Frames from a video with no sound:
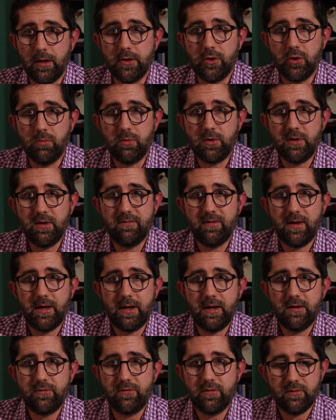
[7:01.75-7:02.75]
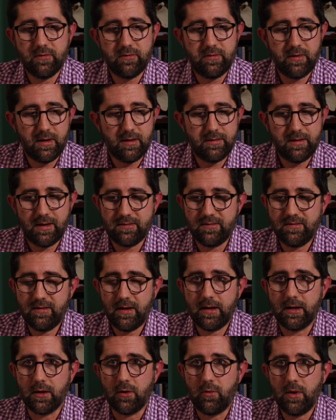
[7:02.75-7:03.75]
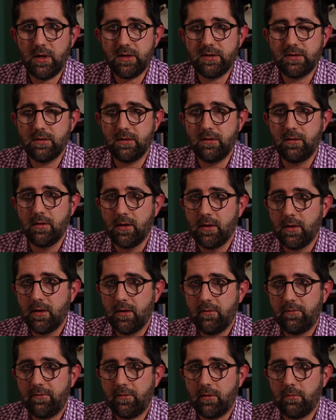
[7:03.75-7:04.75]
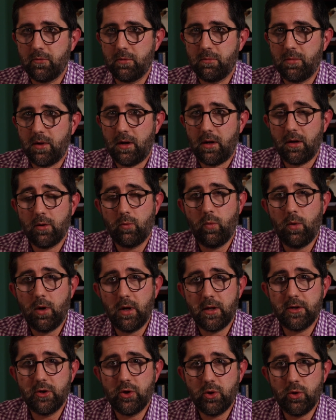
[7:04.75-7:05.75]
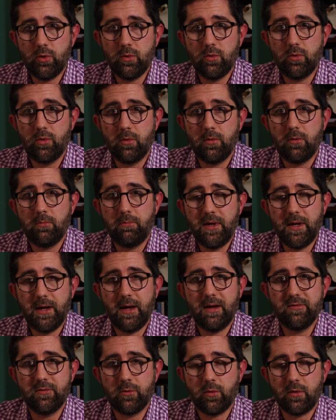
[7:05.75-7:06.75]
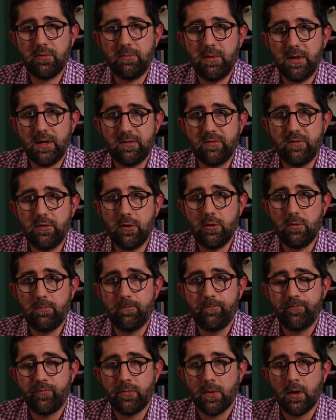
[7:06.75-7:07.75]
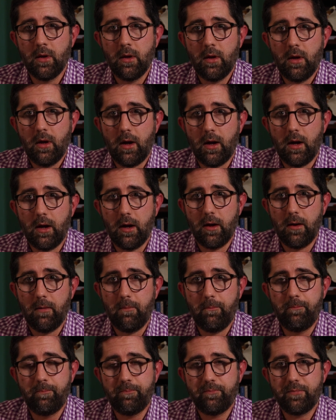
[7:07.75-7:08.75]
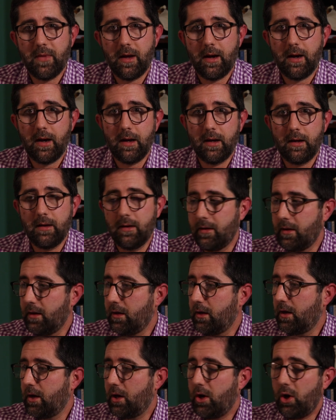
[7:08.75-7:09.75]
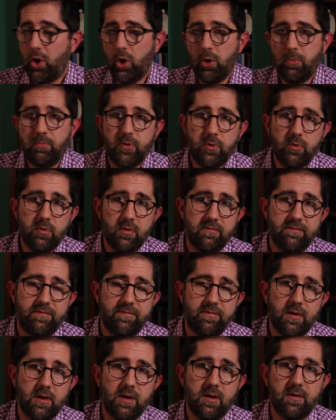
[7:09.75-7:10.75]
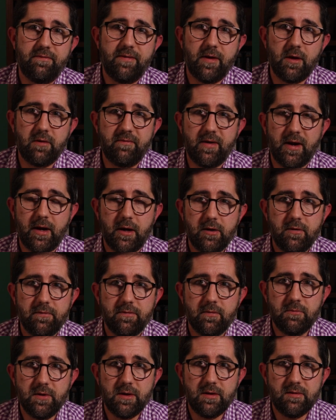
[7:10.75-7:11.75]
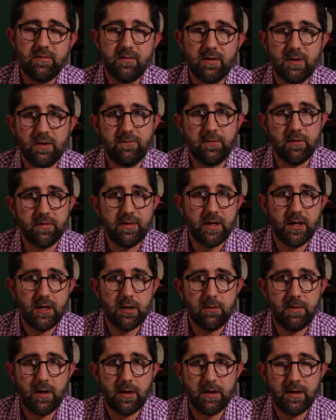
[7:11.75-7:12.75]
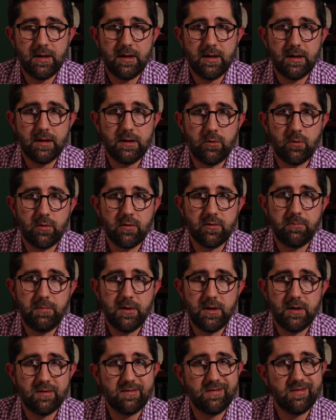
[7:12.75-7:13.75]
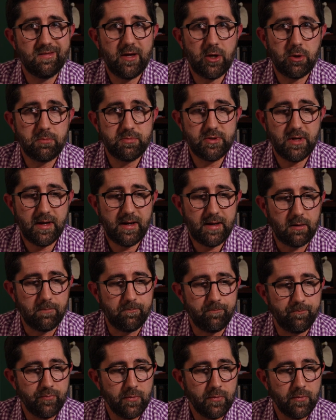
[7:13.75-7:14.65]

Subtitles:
do believe that answers that second question from the blog. What do PAs in orthopedics do? I hope you have found value from this, and if you're thinking about getting into orthopedics, this helps you out.